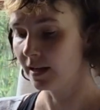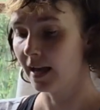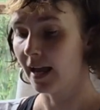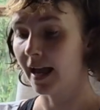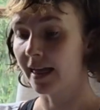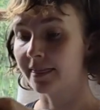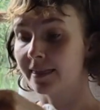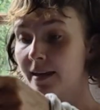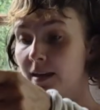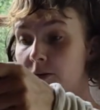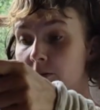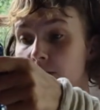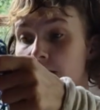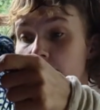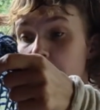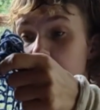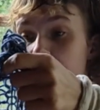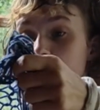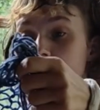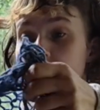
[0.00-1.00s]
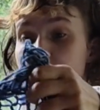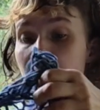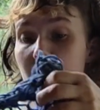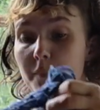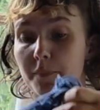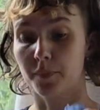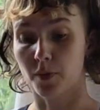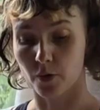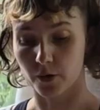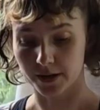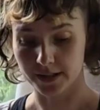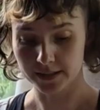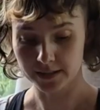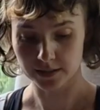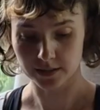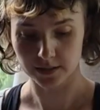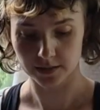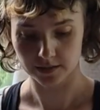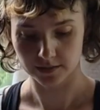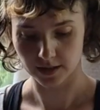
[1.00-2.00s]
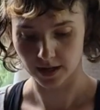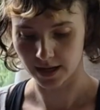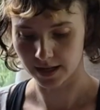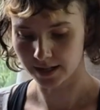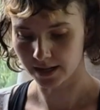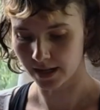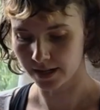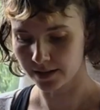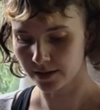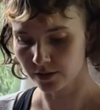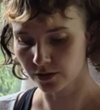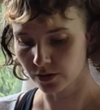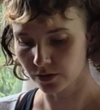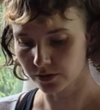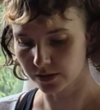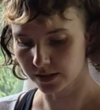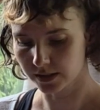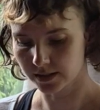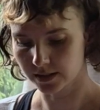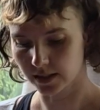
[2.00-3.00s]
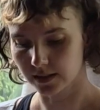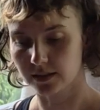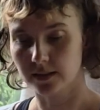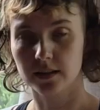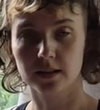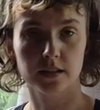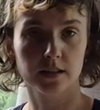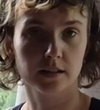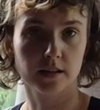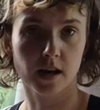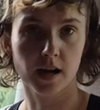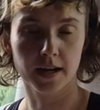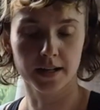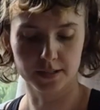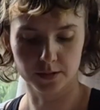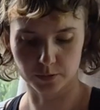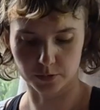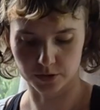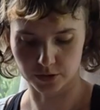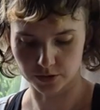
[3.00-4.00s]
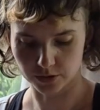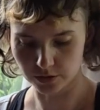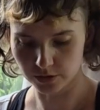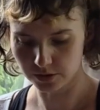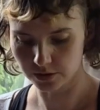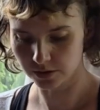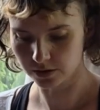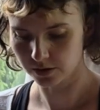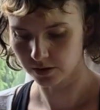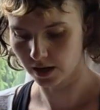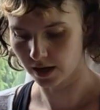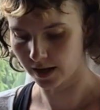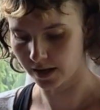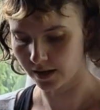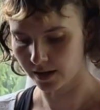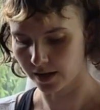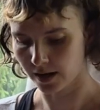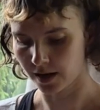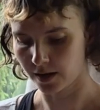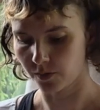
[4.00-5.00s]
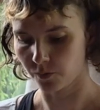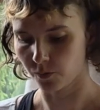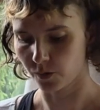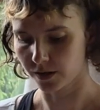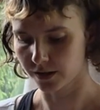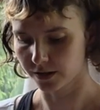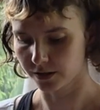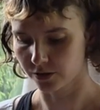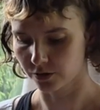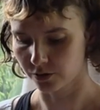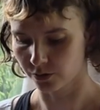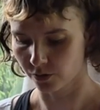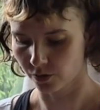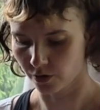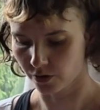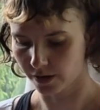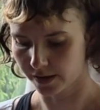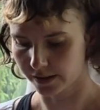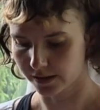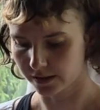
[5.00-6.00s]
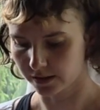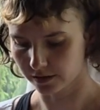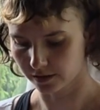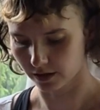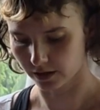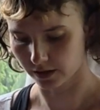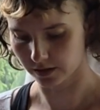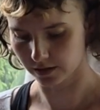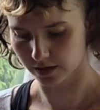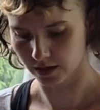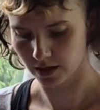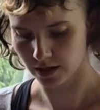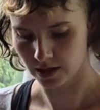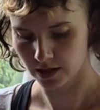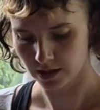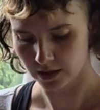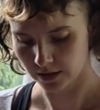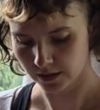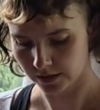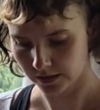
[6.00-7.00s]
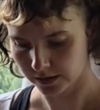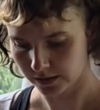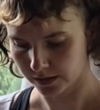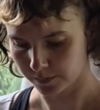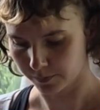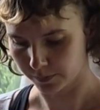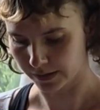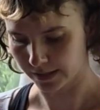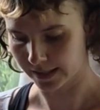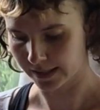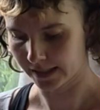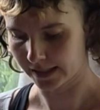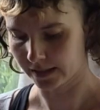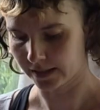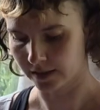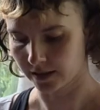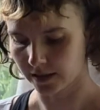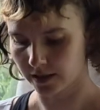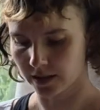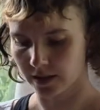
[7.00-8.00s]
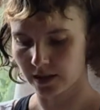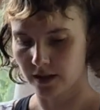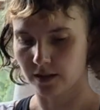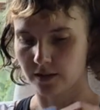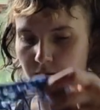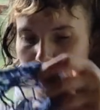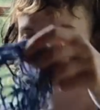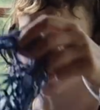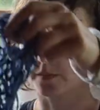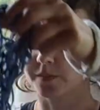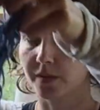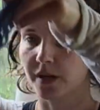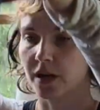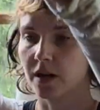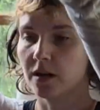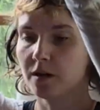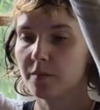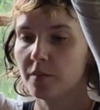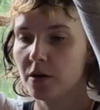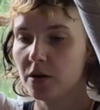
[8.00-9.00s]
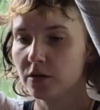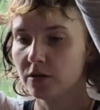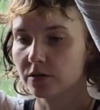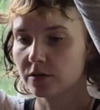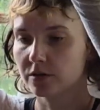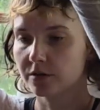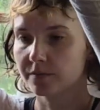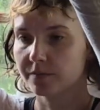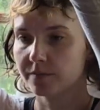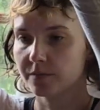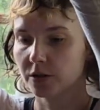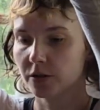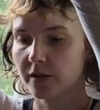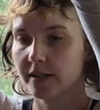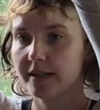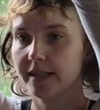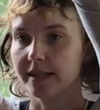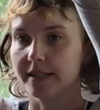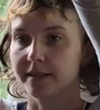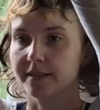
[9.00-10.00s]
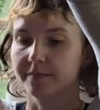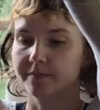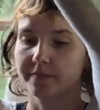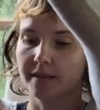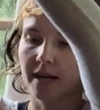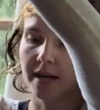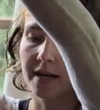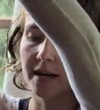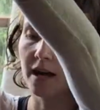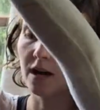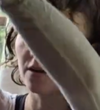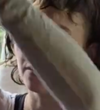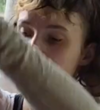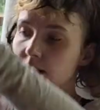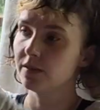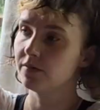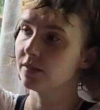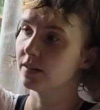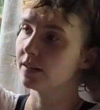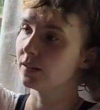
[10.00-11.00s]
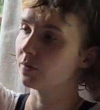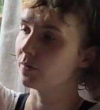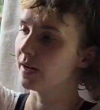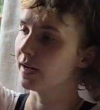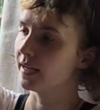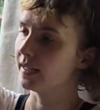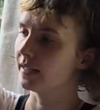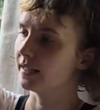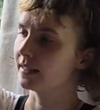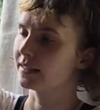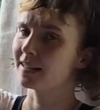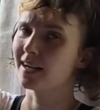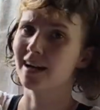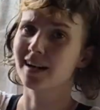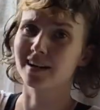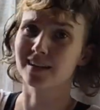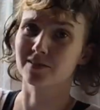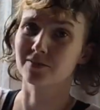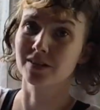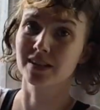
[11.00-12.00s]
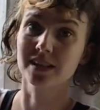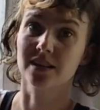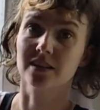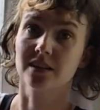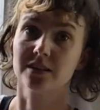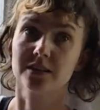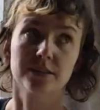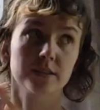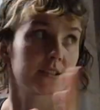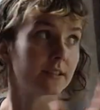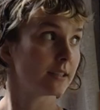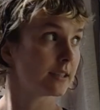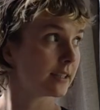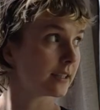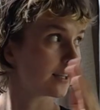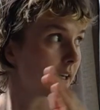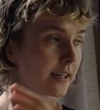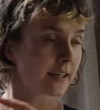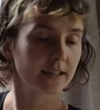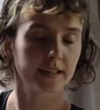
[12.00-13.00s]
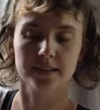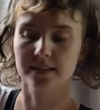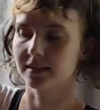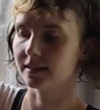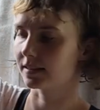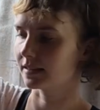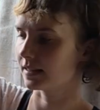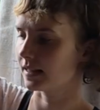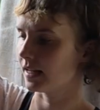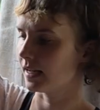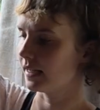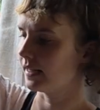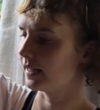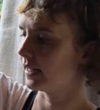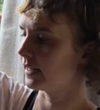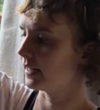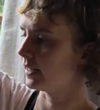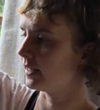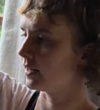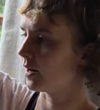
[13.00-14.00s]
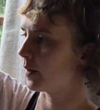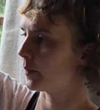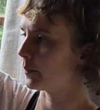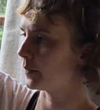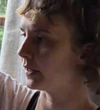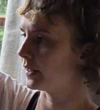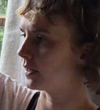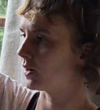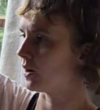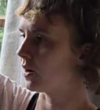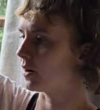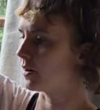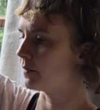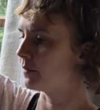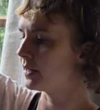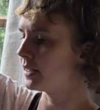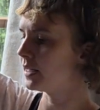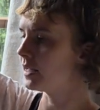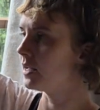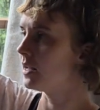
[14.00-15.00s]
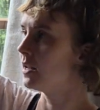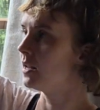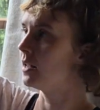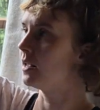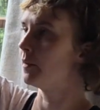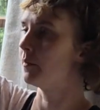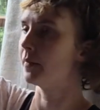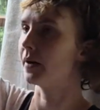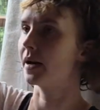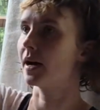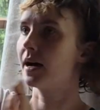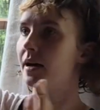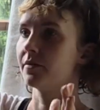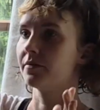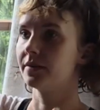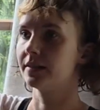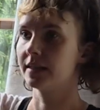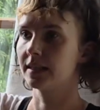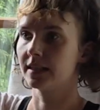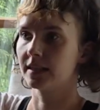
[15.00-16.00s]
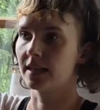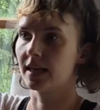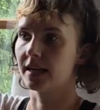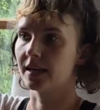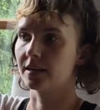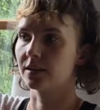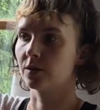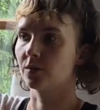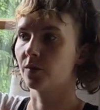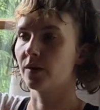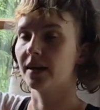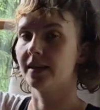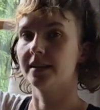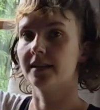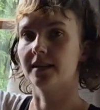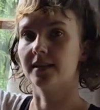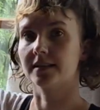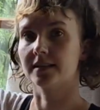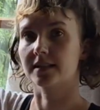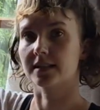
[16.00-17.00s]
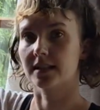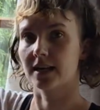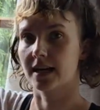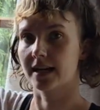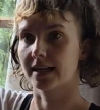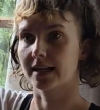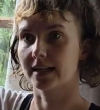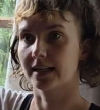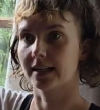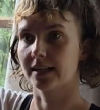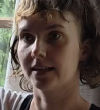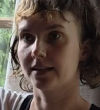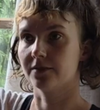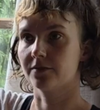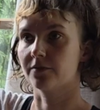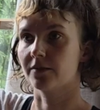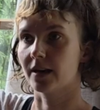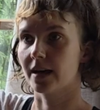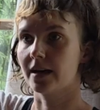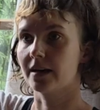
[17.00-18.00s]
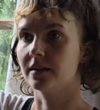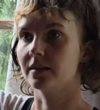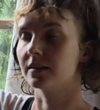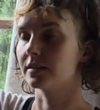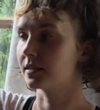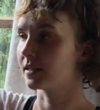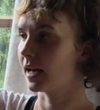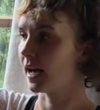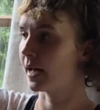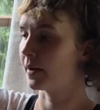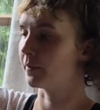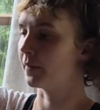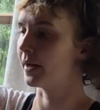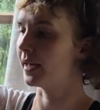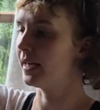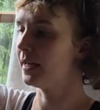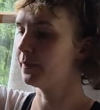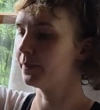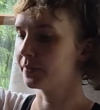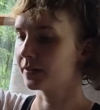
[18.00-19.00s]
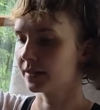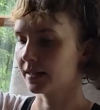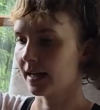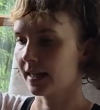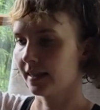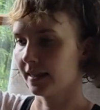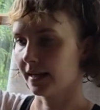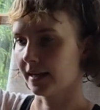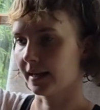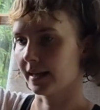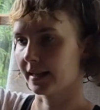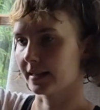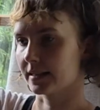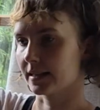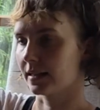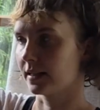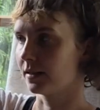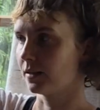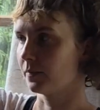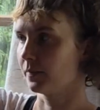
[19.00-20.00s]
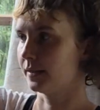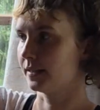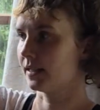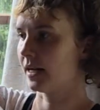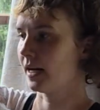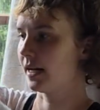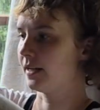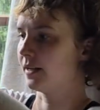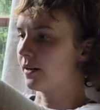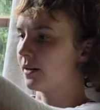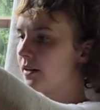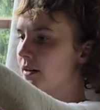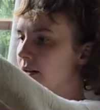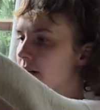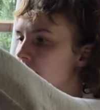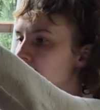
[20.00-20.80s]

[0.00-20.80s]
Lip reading: And then when I hit that point, I kind of noticed that the height was good. I kind of wanted to already start splitting for the armholes, so I did. And now even the way it's really hard to see like in this light and it not being on me, but I really like the way that it slightly flares at my hips and then gets a little bit tighter